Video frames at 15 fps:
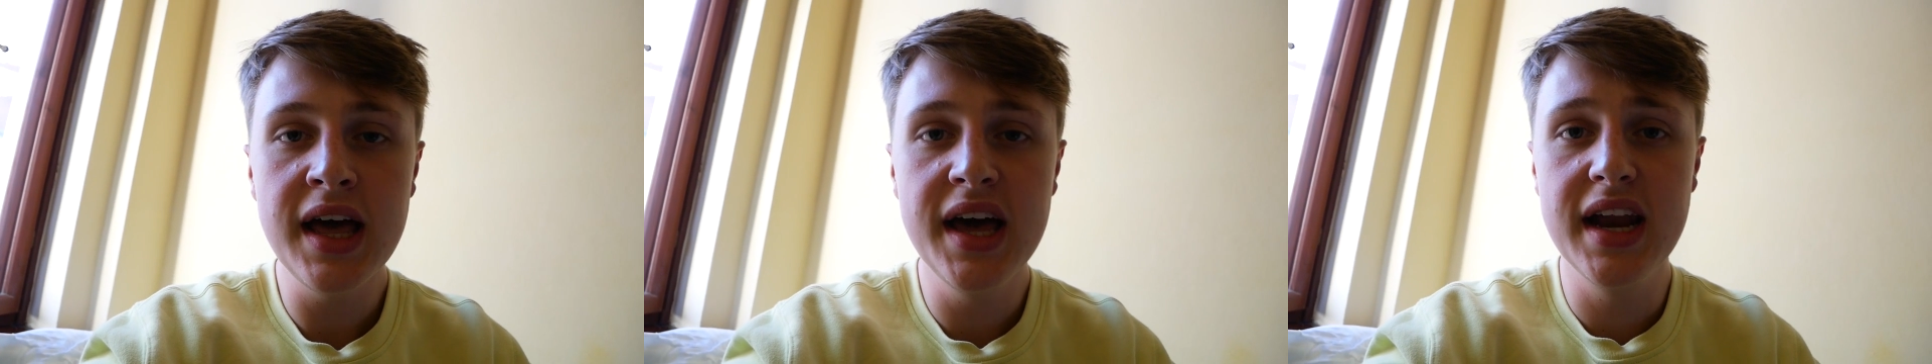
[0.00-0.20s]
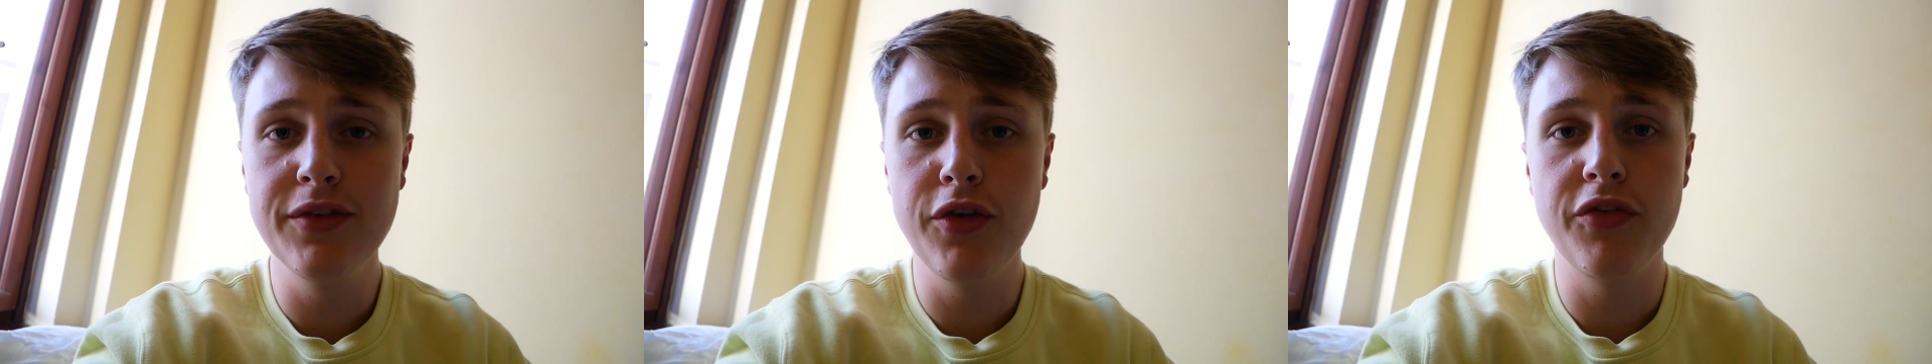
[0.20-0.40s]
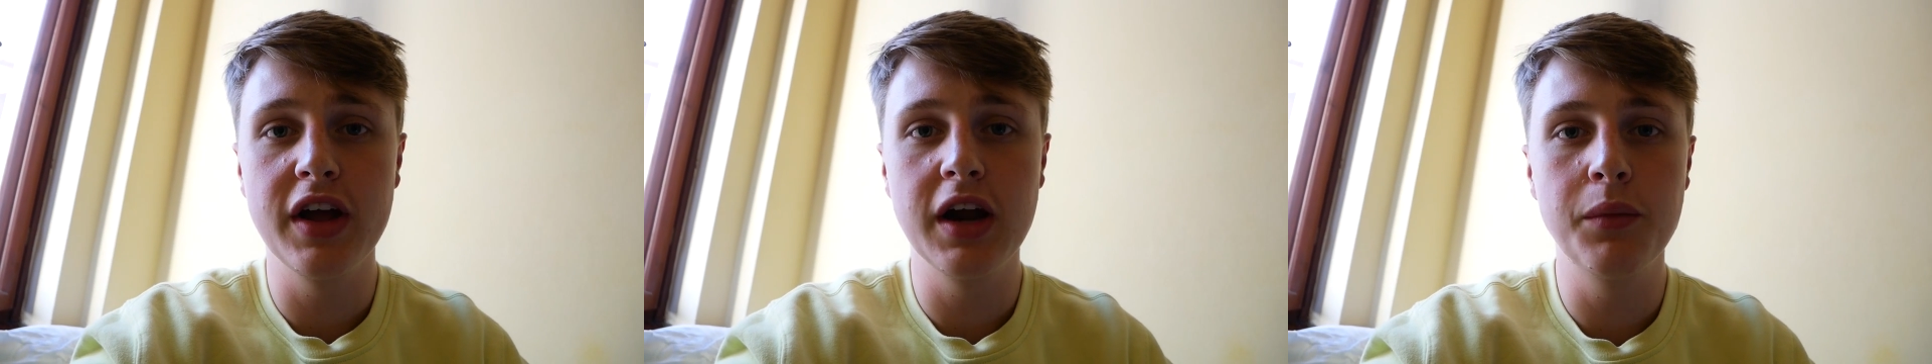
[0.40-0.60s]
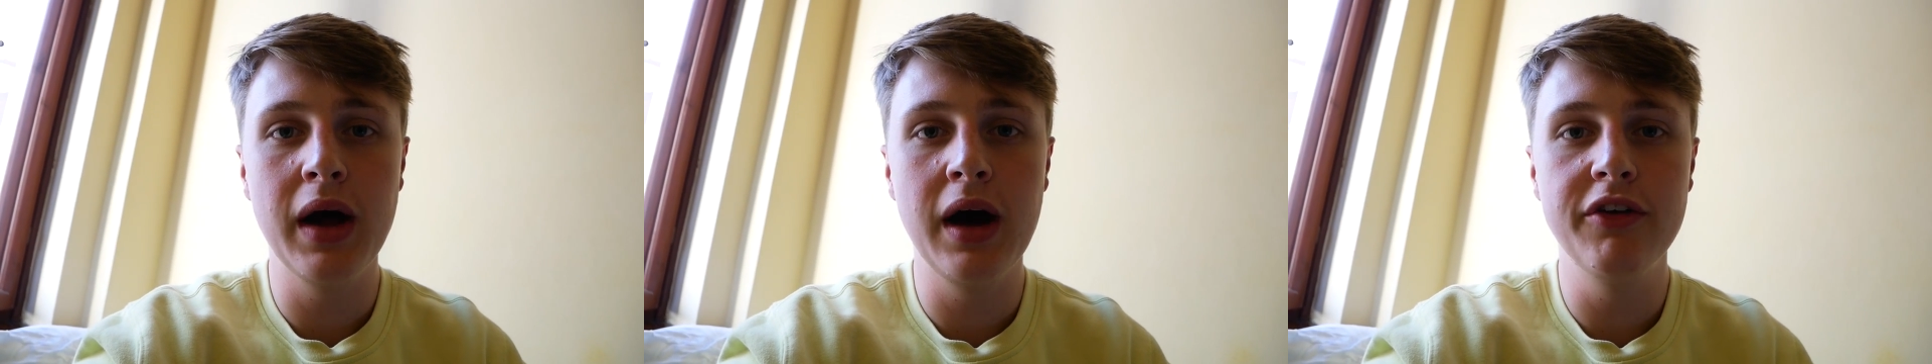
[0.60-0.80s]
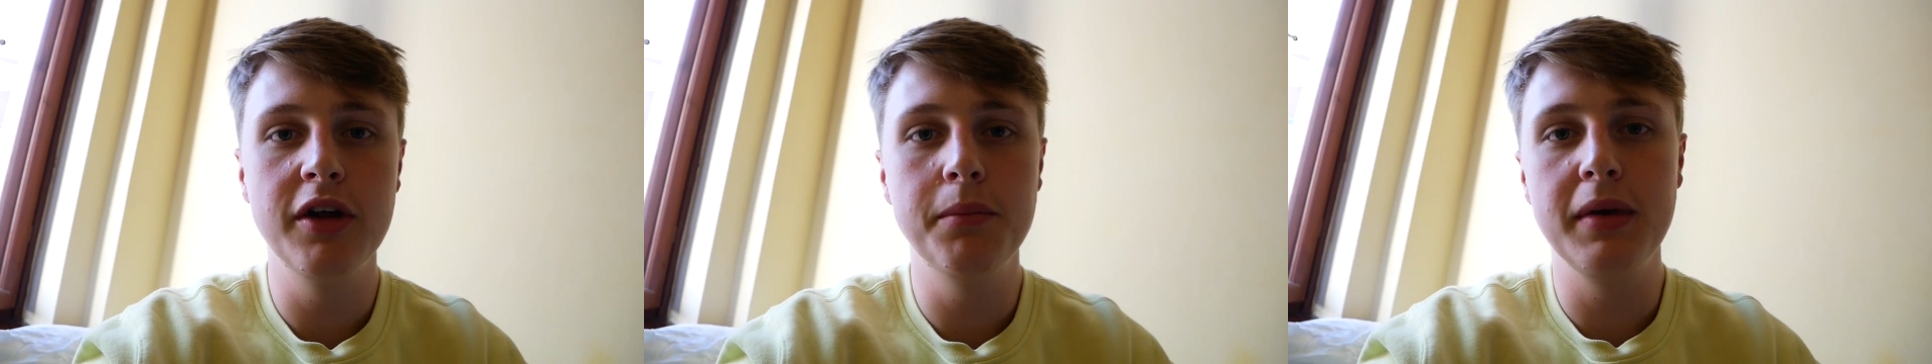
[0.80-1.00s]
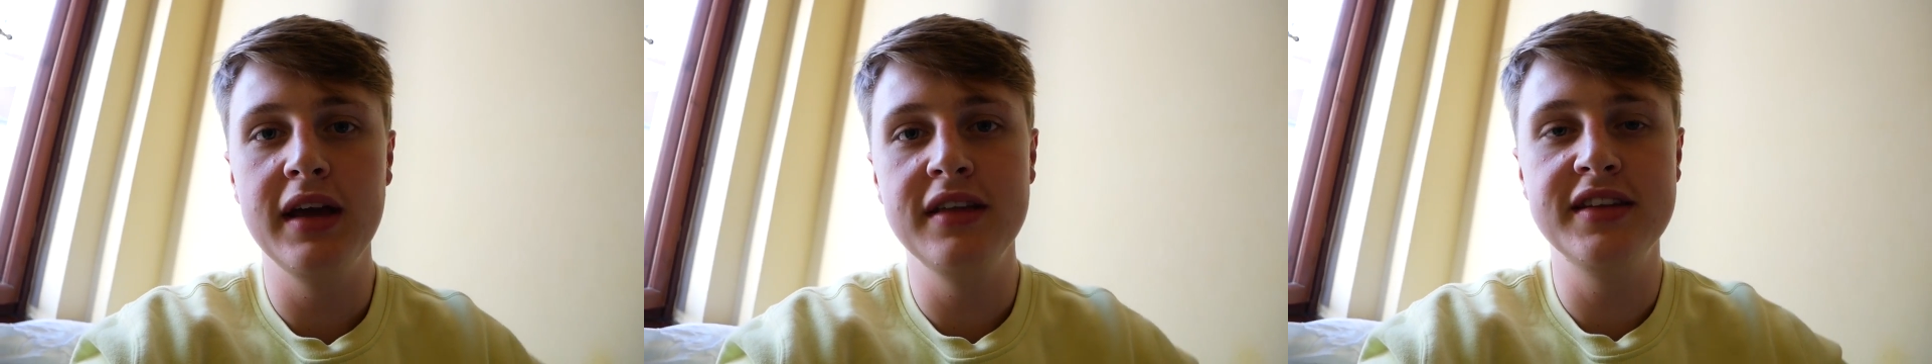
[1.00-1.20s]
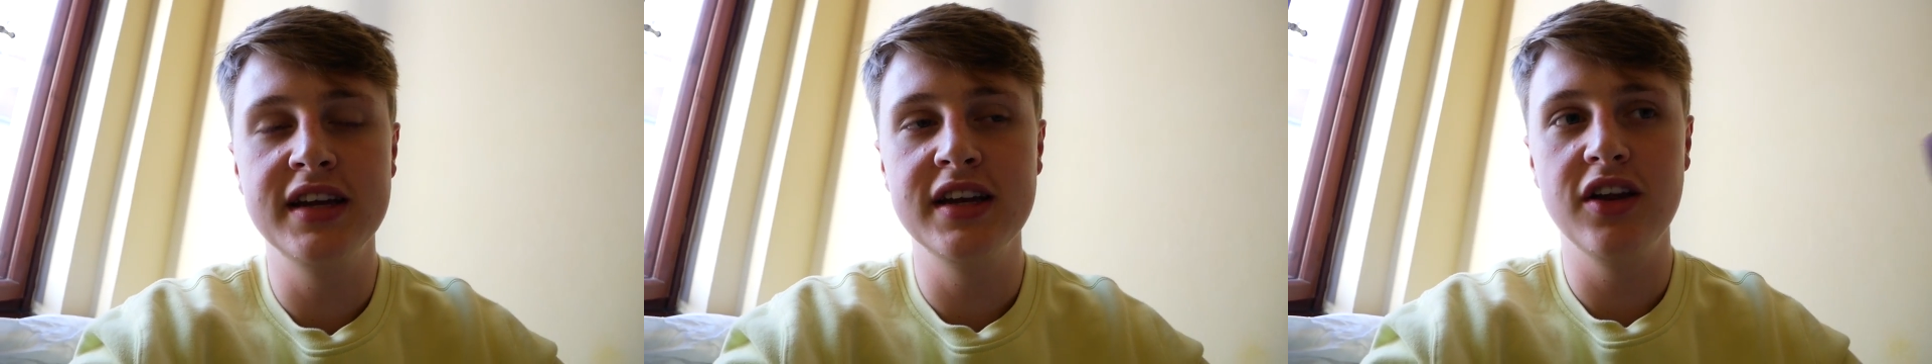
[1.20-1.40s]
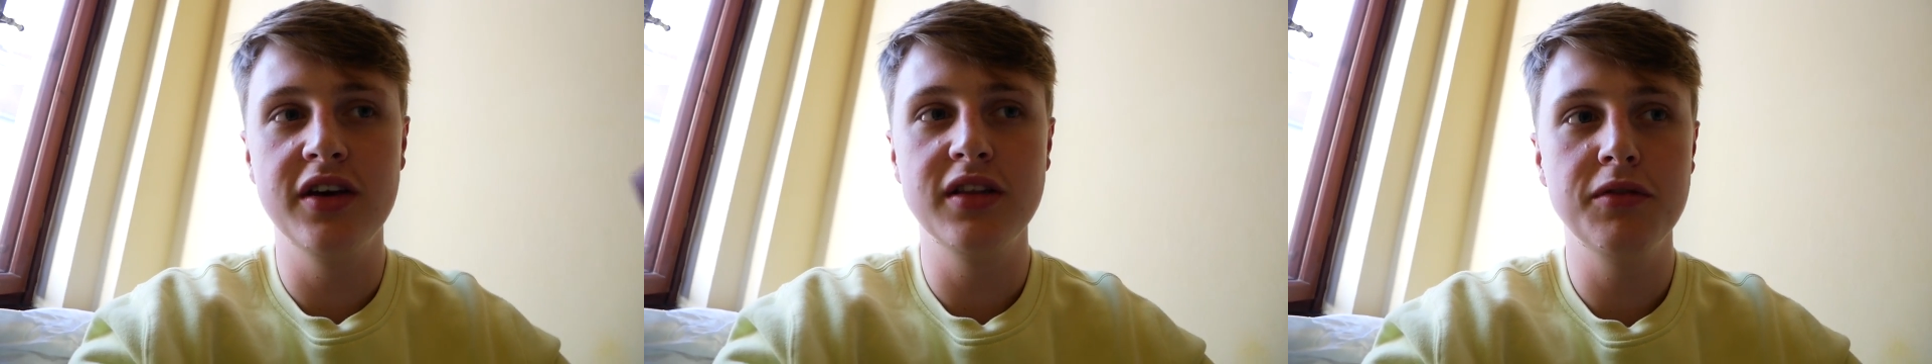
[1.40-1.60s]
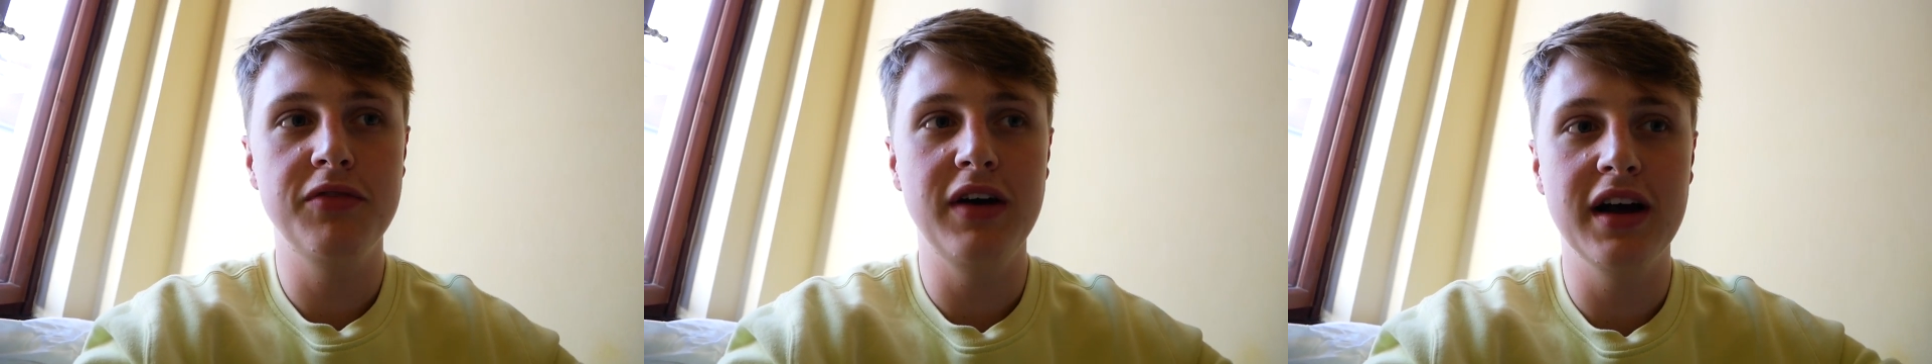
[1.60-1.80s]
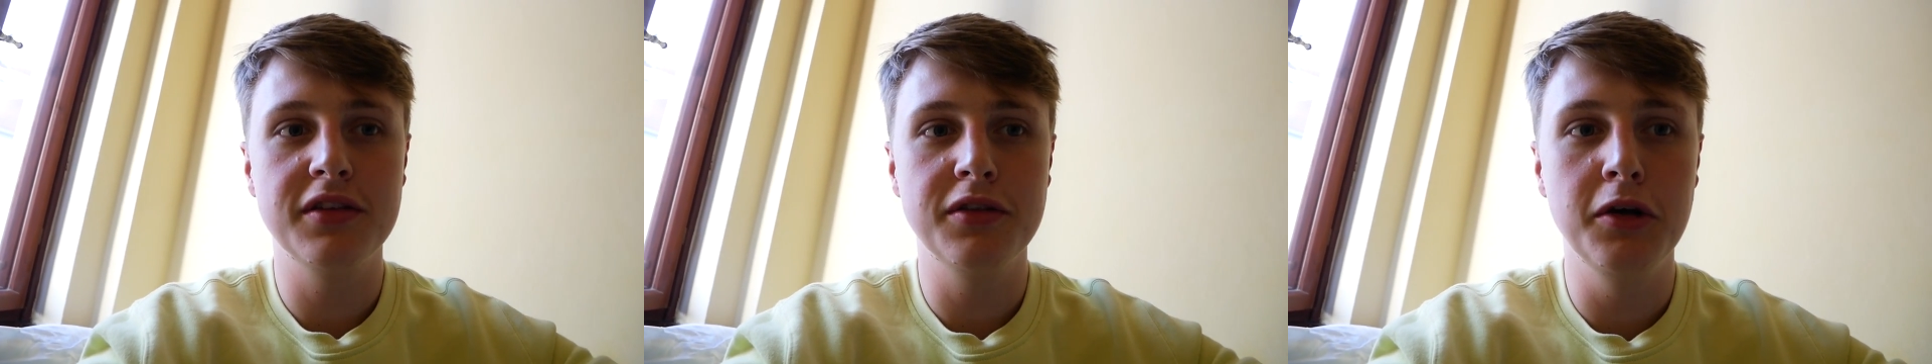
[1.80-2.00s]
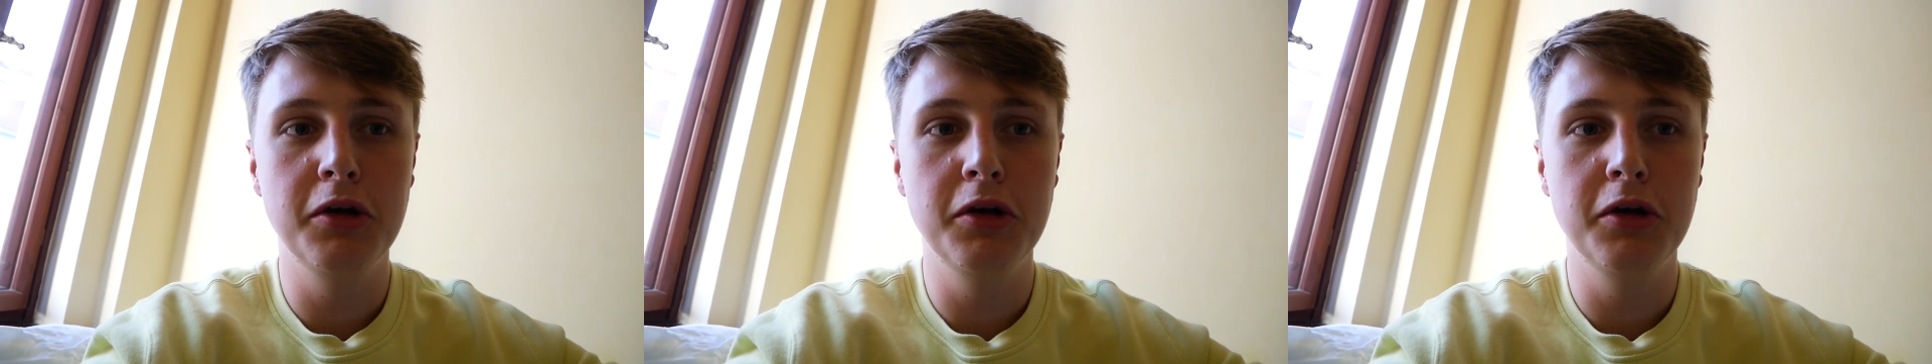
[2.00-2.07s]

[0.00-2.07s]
and everything around it, but he didn't like the fact